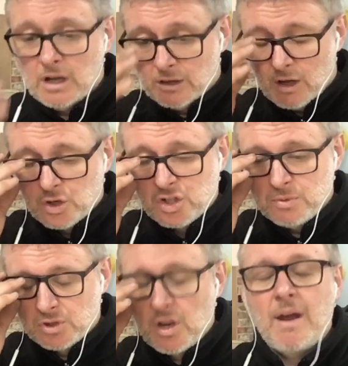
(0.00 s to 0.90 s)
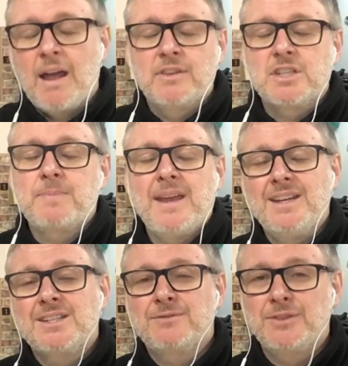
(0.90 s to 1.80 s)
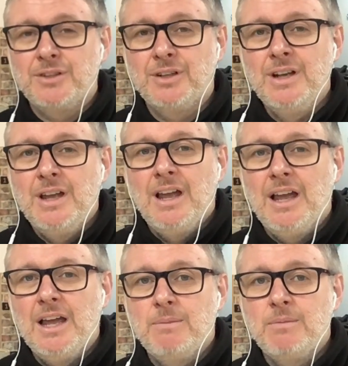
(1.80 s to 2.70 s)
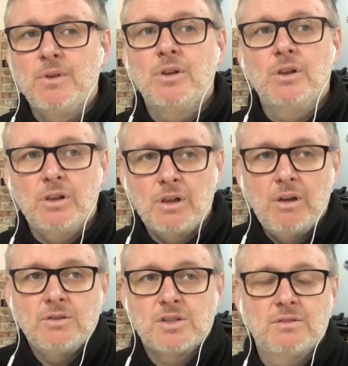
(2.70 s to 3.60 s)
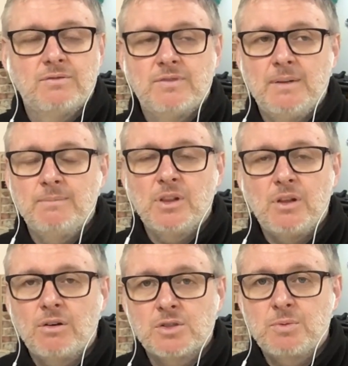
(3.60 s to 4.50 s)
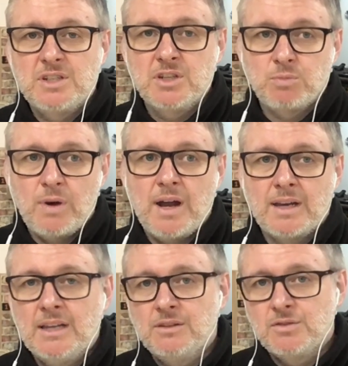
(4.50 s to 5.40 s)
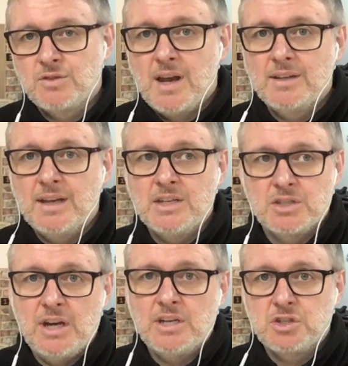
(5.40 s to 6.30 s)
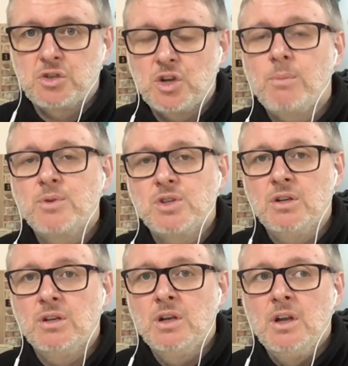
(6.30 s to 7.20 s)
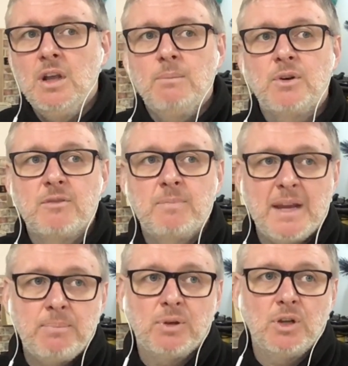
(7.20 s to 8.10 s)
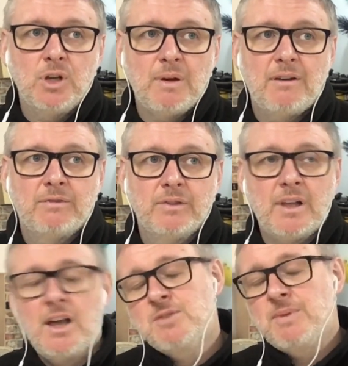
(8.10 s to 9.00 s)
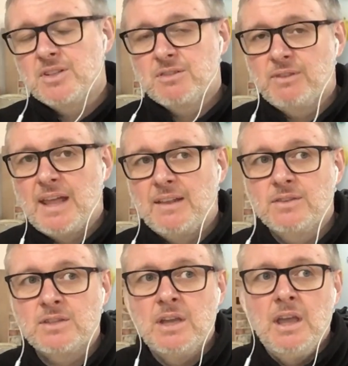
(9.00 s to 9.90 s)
A lot of customers don't have the space for loads of logs, which is why Kiln-Dried is a good option. But for people who have large amounts of land,